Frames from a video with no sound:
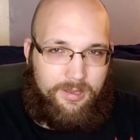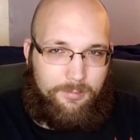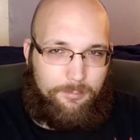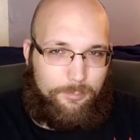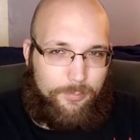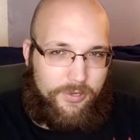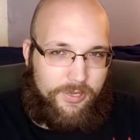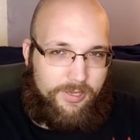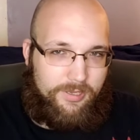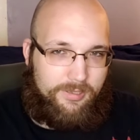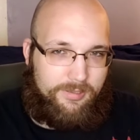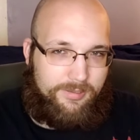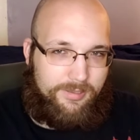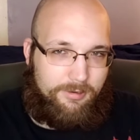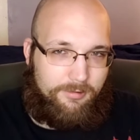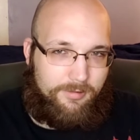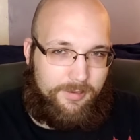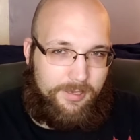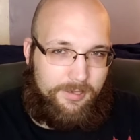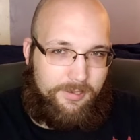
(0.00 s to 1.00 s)
but
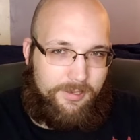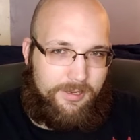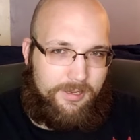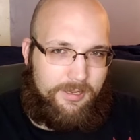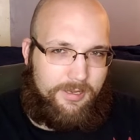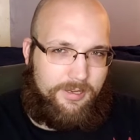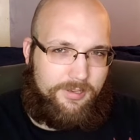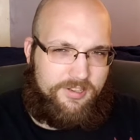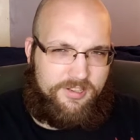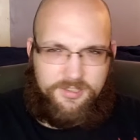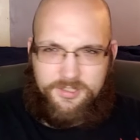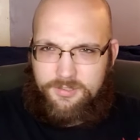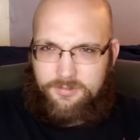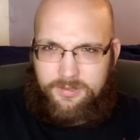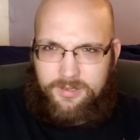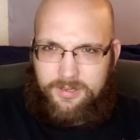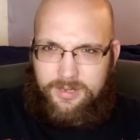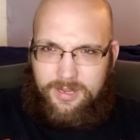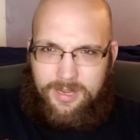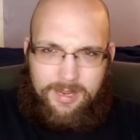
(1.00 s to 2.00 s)
they were like, nah, just
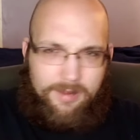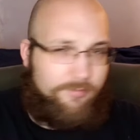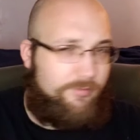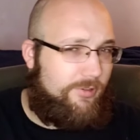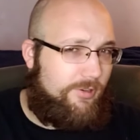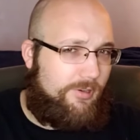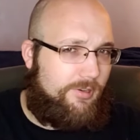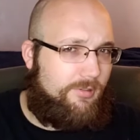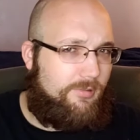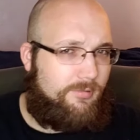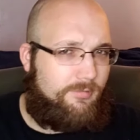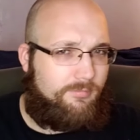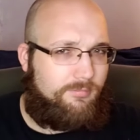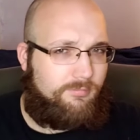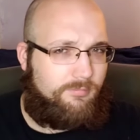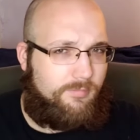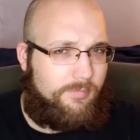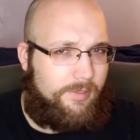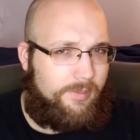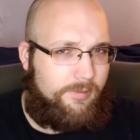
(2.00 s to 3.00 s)
do it after,
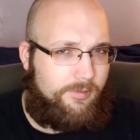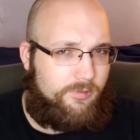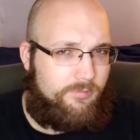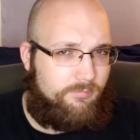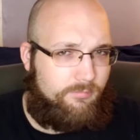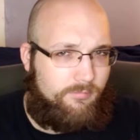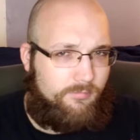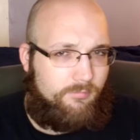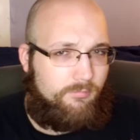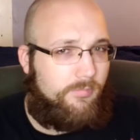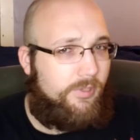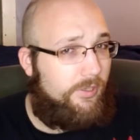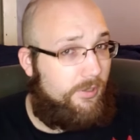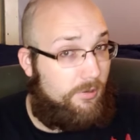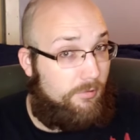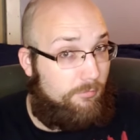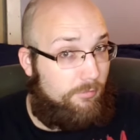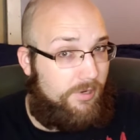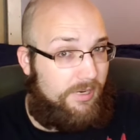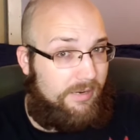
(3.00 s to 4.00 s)

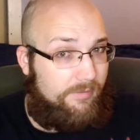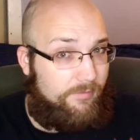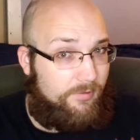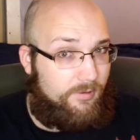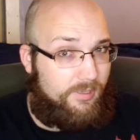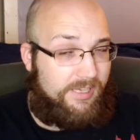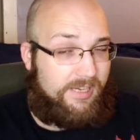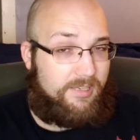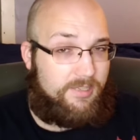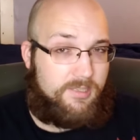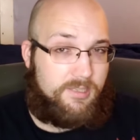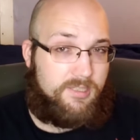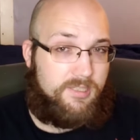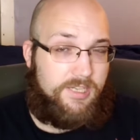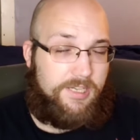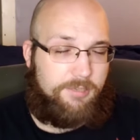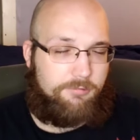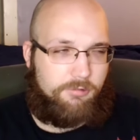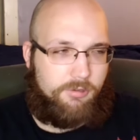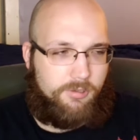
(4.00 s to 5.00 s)
whatever, like it's a
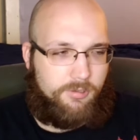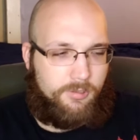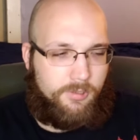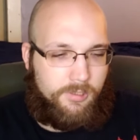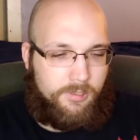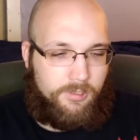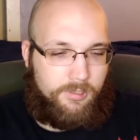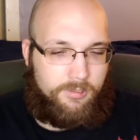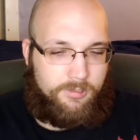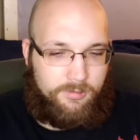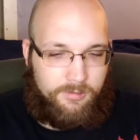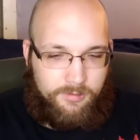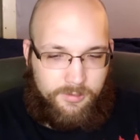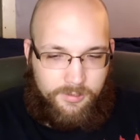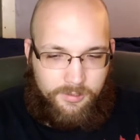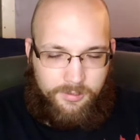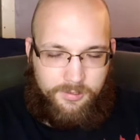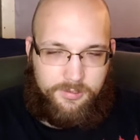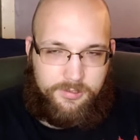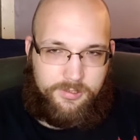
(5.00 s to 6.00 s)
sequel.
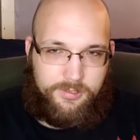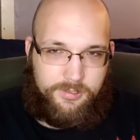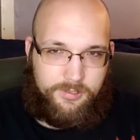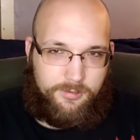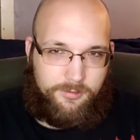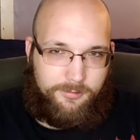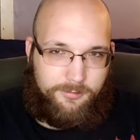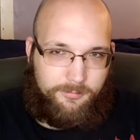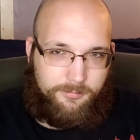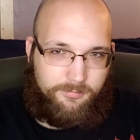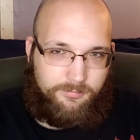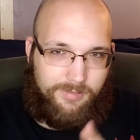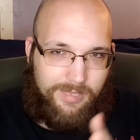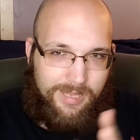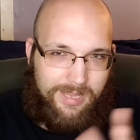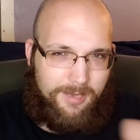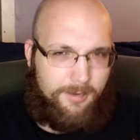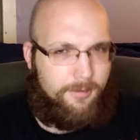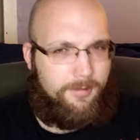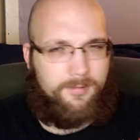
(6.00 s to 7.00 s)
So
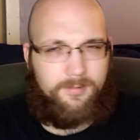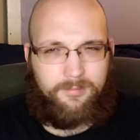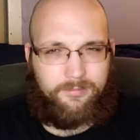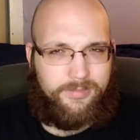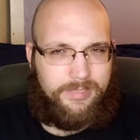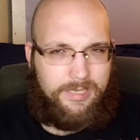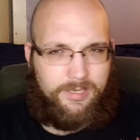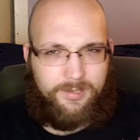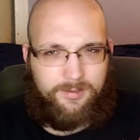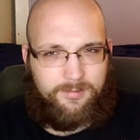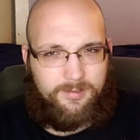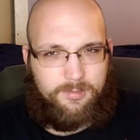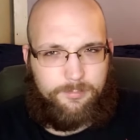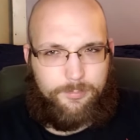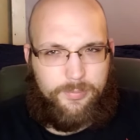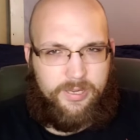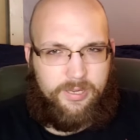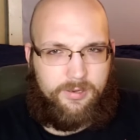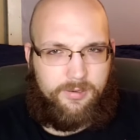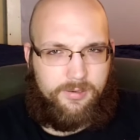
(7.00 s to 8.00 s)
that could have technically
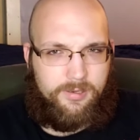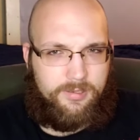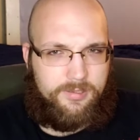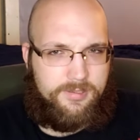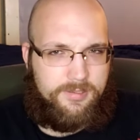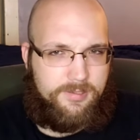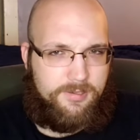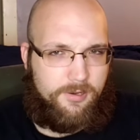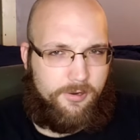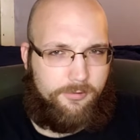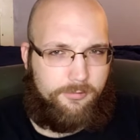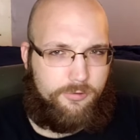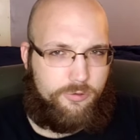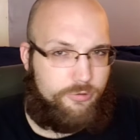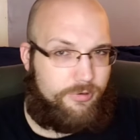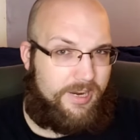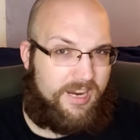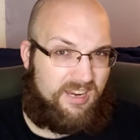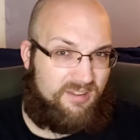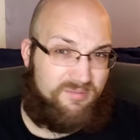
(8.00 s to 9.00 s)
been its own
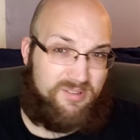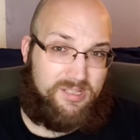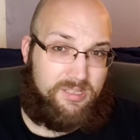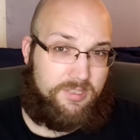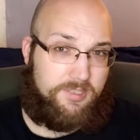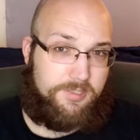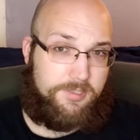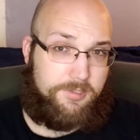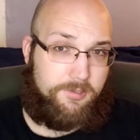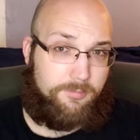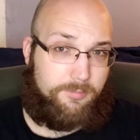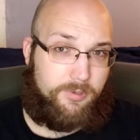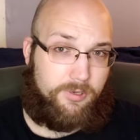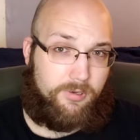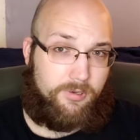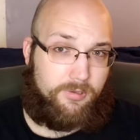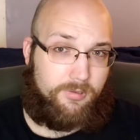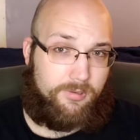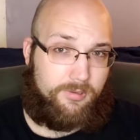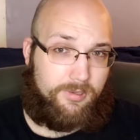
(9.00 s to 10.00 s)
Dragon Ball
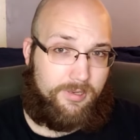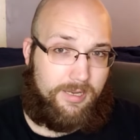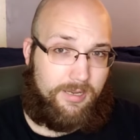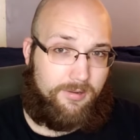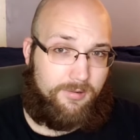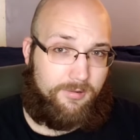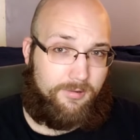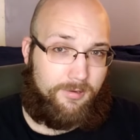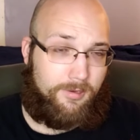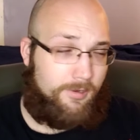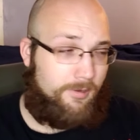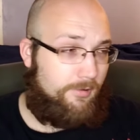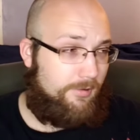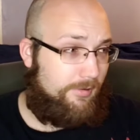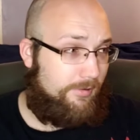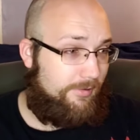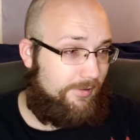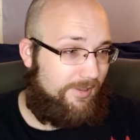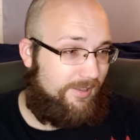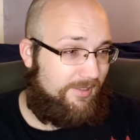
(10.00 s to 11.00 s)
Super
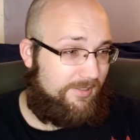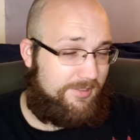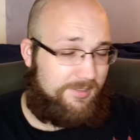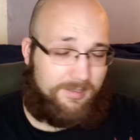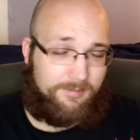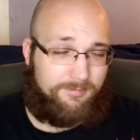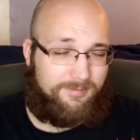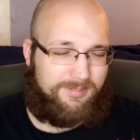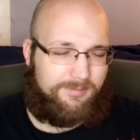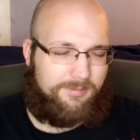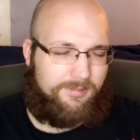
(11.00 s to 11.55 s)
So